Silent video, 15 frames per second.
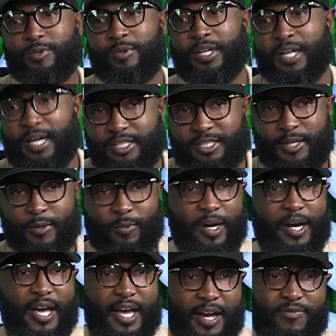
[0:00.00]
launch it
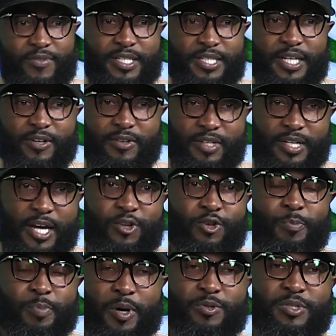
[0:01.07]
where every single day you
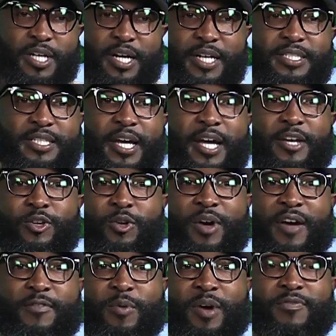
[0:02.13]
post content and you don't
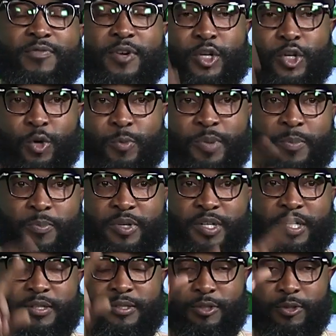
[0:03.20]
have a way for new people
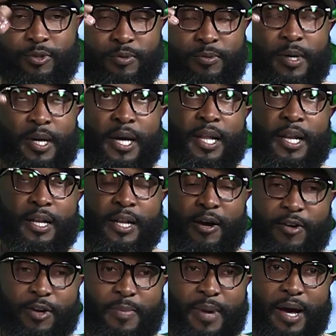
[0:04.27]
to, to
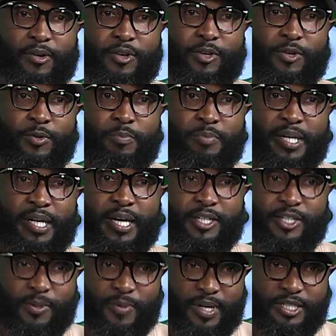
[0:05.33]
learn about you, be
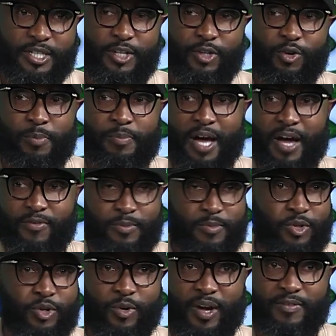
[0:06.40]
interested in you, and buy from
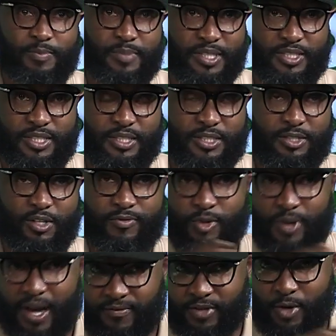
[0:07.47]
you, you don't have a business. So if you
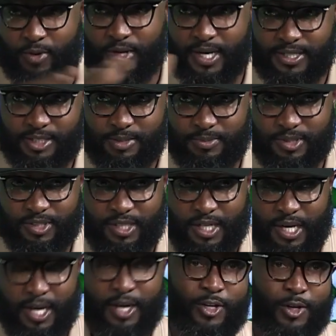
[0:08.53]
have no customers,
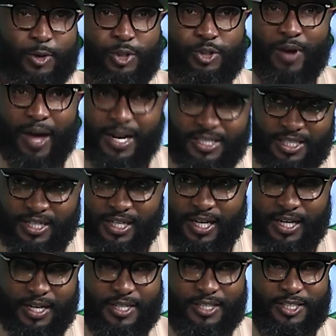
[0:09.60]
no strategy to
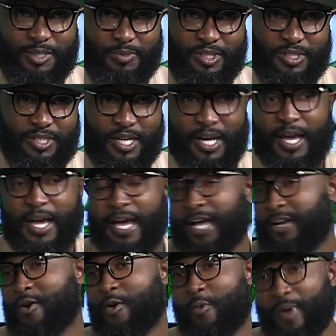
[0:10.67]
get customers,
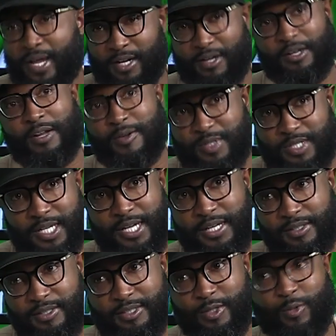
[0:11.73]
and no way to close
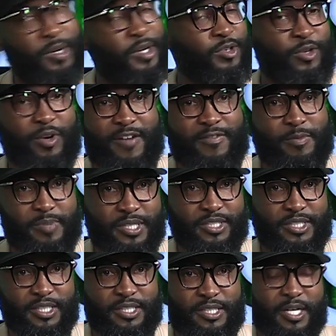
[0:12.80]
sales, well, you don't have a
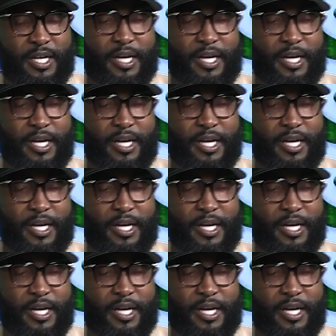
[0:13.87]
business.